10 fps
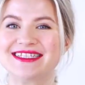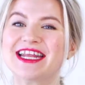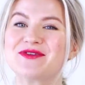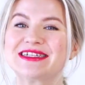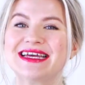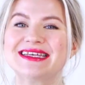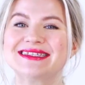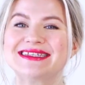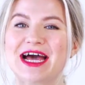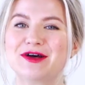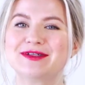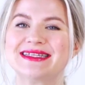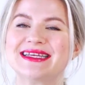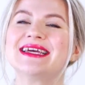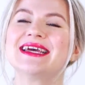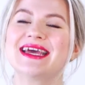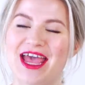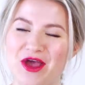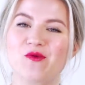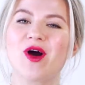Today we're testing out
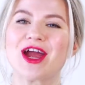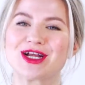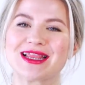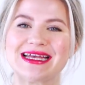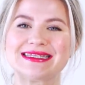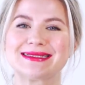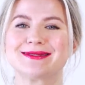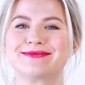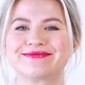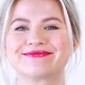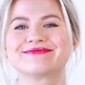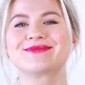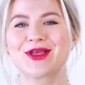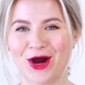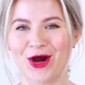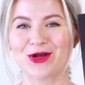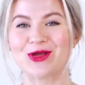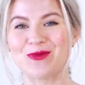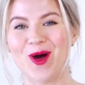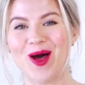a wireless
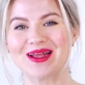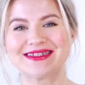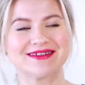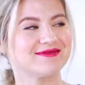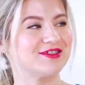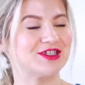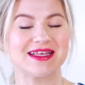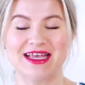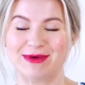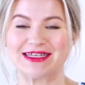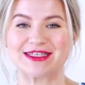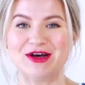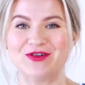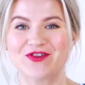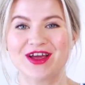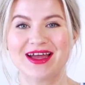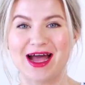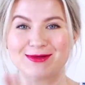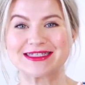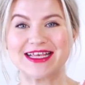curling wand. Just hit myself.
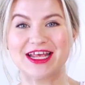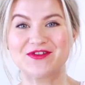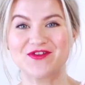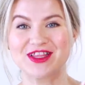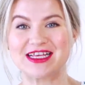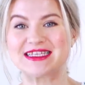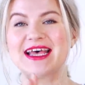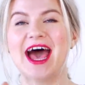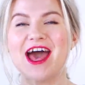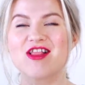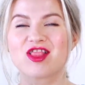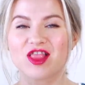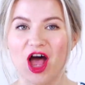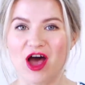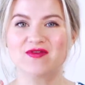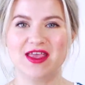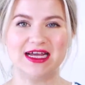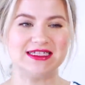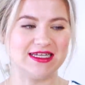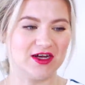I'm excited for these. I love the
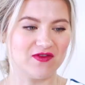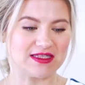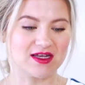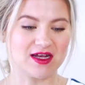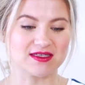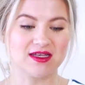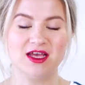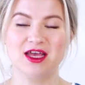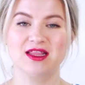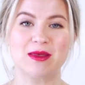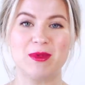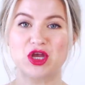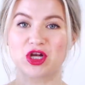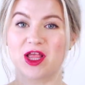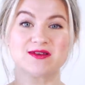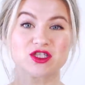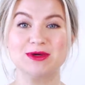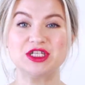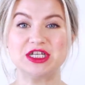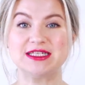idea of these because they make your life so
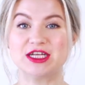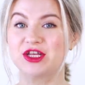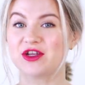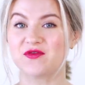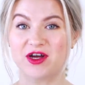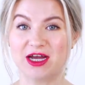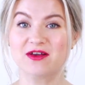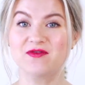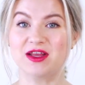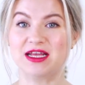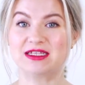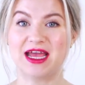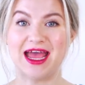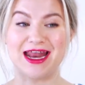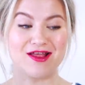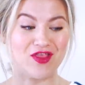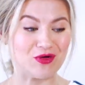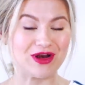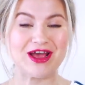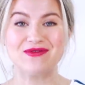much easier. They're very convenient and they
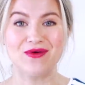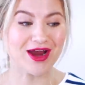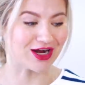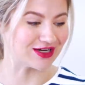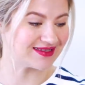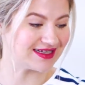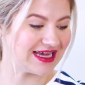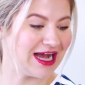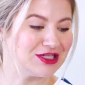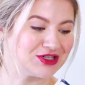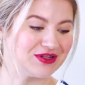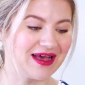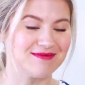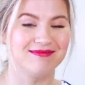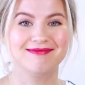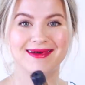don't have wires attached to them.